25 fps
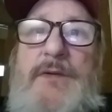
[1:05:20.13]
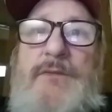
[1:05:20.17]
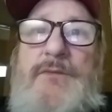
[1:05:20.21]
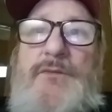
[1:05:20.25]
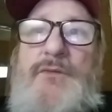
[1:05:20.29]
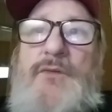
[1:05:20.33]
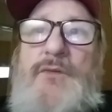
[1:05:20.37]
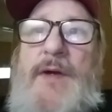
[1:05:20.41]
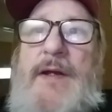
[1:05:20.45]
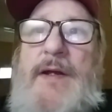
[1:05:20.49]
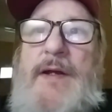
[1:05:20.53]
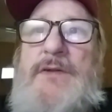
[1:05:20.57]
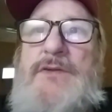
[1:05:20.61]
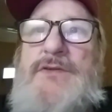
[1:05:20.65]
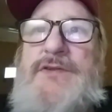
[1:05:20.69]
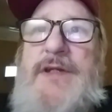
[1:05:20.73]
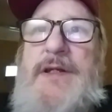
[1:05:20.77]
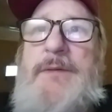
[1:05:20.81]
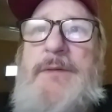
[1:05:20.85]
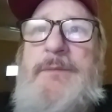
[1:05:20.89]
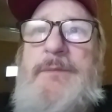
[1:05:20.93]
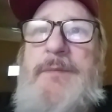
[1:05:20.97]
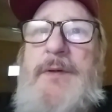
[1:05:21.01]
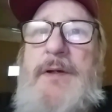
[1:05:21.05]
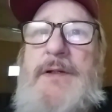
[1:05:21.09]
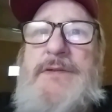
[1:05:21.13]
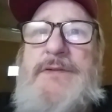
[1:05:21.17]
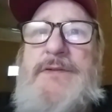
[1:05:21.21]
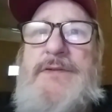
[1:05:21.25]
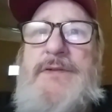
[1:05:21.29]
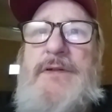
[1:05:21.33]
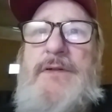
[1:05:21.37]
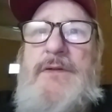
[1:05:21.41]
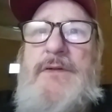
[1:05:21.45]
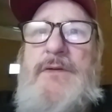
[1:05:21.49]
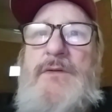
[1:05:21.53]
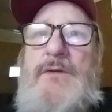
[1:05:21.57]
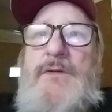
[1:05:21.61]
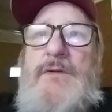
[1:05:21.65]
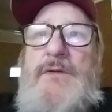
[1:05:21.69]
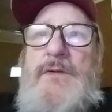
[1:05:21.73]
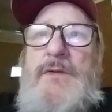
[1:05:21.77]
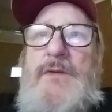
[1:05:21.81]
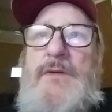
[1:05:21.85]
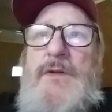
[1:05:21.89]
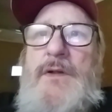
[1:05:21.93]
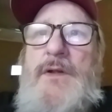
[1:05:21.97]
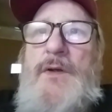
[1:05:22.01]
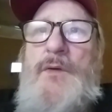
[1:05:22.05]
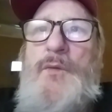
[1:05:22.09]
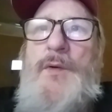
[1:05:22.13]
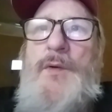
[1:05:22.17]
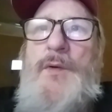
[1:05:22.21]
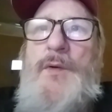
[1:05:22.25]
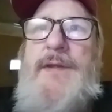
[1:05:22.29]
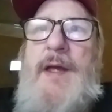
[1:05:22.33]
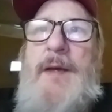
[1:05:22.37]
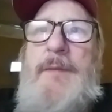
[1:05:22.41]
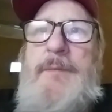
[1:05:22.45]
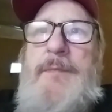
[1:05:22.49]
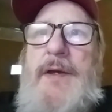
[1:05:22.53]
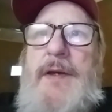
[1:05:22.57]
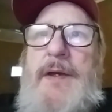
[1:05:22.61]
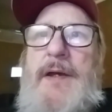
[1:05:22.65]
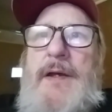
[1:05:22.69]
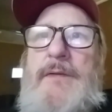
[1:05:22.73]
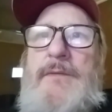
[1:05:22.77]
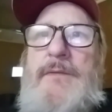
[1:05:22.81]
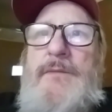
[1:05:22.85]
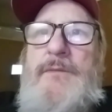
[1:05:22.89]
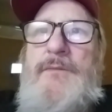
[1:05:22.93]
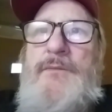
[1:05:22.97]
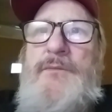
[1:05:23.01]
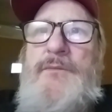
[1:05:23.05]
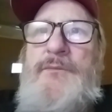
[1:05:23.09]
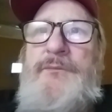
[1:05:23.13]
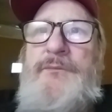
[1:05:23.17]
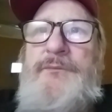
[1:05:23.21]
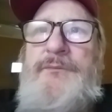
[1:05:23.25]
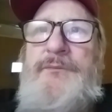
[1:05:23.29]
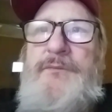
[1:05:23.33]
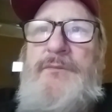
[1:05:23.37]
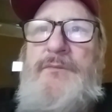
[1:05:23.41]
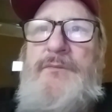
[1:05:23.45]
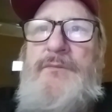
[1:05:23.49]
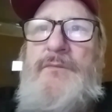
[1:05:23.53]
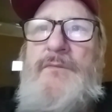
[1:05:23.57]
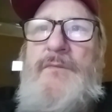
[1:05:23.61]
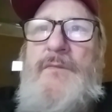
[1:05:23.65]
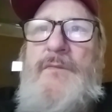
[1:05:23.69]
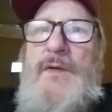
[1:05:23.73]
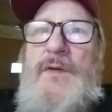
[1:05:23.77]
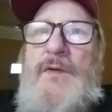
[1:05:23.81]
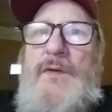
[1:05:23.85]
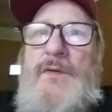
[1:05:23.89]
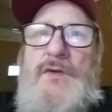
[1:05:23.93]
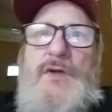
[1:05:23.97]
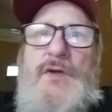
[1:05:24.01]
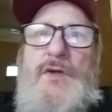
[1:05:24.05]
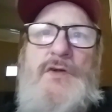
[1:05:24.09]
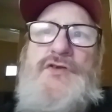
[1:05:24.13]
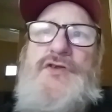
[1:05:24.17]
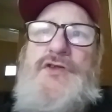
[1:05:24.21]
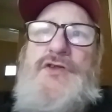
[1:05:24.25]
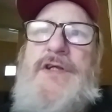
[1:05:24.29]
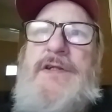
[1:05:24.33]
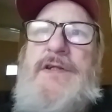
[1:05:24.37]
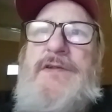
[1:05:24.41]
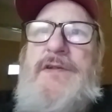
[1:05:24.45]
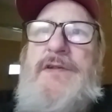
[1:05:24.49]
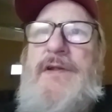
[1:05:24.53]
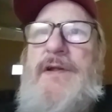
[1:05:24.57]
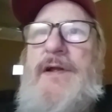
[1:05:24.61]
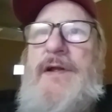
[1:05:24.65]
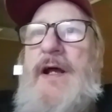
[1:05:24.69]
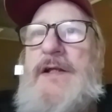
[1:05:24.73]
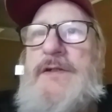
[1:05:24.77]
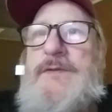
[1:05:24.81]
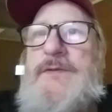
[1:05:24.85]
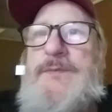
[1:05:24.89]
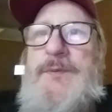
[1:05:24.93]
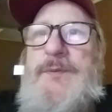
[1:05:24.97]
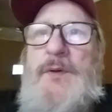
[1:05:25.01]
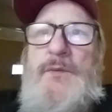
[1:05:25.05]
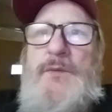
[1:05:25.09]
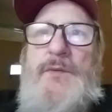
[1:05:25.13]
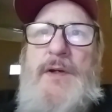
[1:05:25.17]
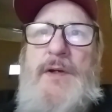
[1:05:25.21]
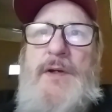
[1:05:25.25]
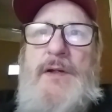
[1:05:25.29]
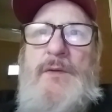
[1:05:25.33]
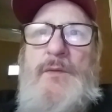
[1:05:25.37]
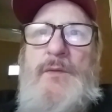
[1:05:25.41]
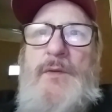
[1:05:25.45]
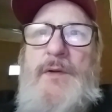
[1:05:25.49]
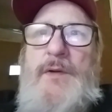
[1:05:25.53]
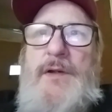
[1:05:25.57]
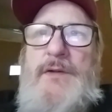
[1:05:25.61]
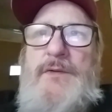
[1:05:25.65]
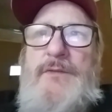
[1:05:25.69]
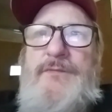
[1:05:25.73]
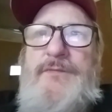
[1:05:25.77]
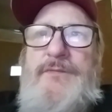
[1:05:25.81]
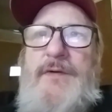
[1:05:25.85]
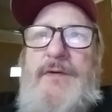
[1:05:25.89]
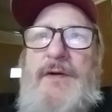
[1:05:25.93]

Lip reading: with the rattlesnake bites, though. Wasn't that bad. As long as you get to the hospital right away, you're